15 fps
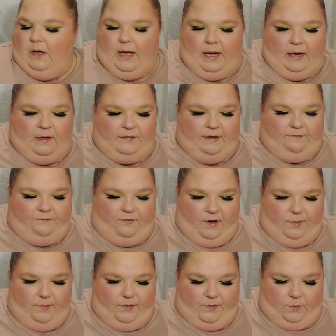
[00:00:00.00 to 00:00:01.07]
I got that
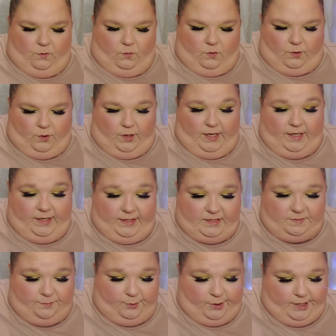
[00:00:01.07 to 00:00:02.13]
free with an order, and it
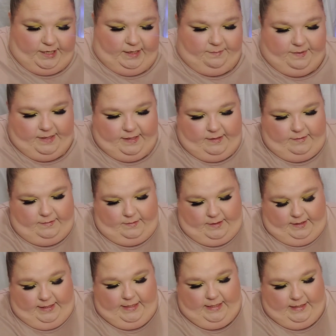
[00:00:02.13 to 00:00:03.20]
is pretty, but
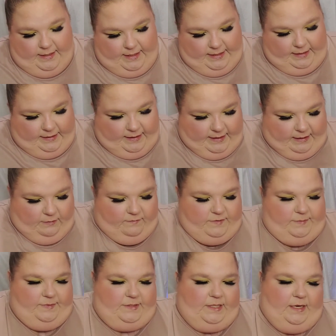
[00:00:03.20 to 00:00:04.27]
again, I'll need to let go of
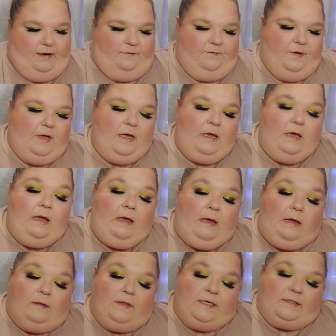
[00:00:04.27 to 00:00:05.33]
some stuff.
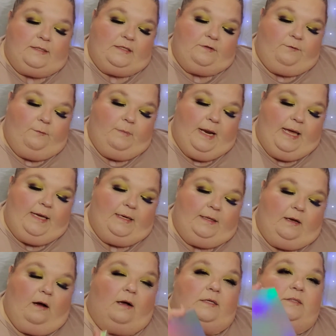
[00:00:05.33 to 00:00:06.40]
This is from Naked
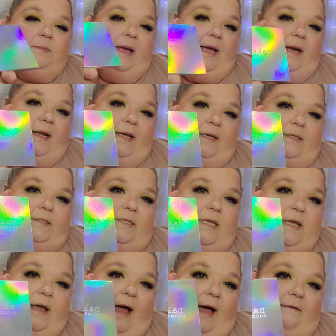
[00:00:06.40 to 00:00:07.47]
Cosmetics.
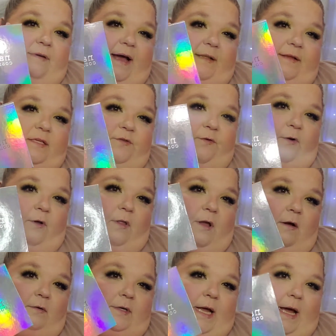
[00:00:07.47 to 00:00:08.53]
I've had this for a
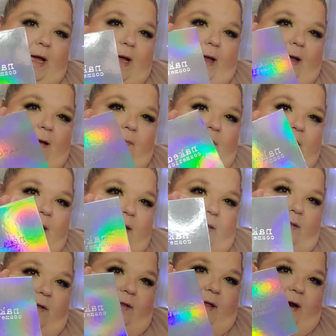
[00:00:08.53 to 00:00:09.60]
long time,
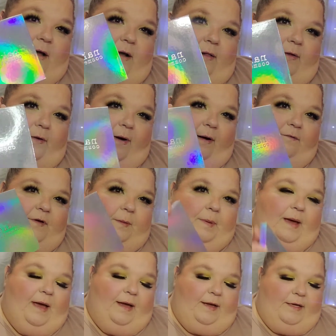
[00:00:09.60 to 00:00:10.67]
that holographic
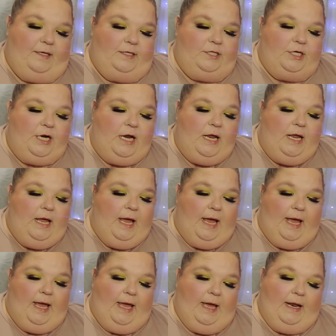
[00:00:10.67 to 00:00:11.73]
package,
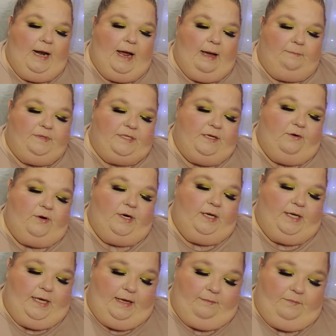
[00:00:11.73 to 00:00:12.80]
and I'm still going to
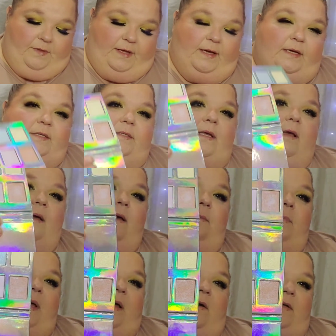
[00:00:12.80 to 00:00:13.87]
keep this
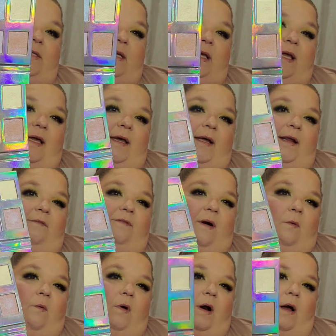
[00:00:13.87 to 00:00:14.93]
because, again, if I want a